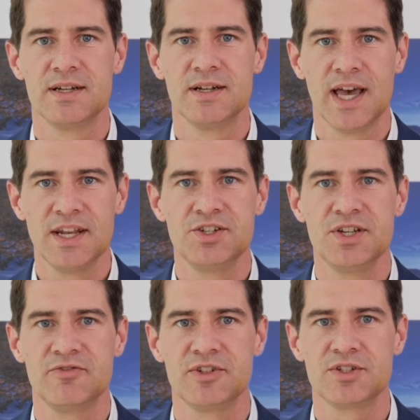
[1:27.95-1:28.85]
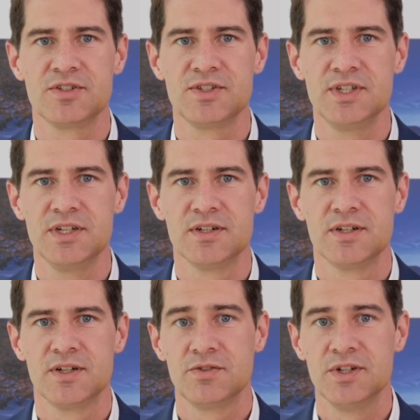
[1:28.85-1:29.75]
energy efficiency,
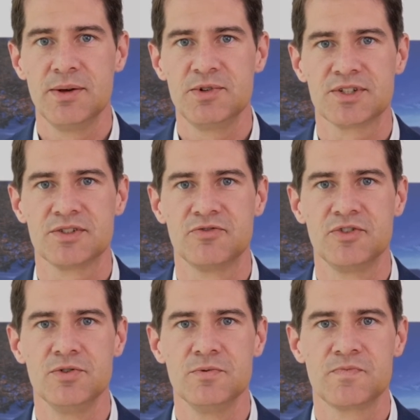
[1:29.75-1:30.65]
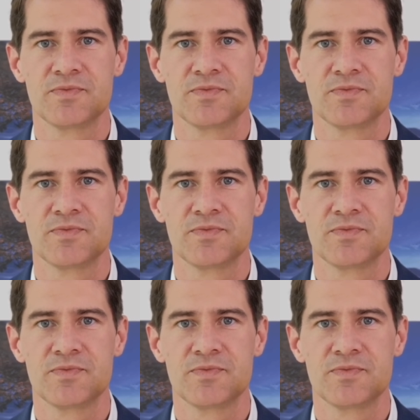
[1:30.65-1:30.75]
to name just a few,